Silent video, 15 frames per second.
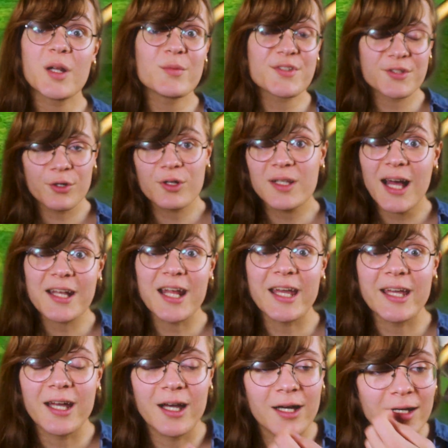But I'm so glad
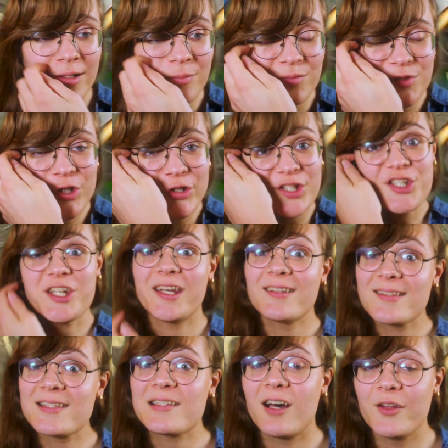I uh, took a
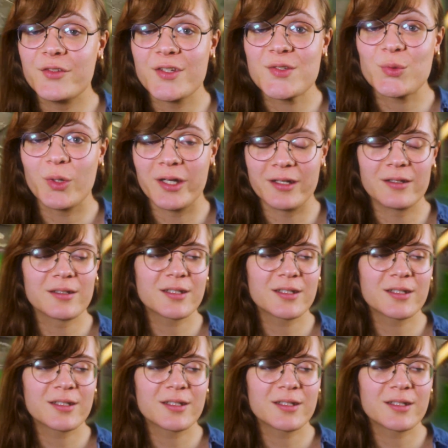chance on this one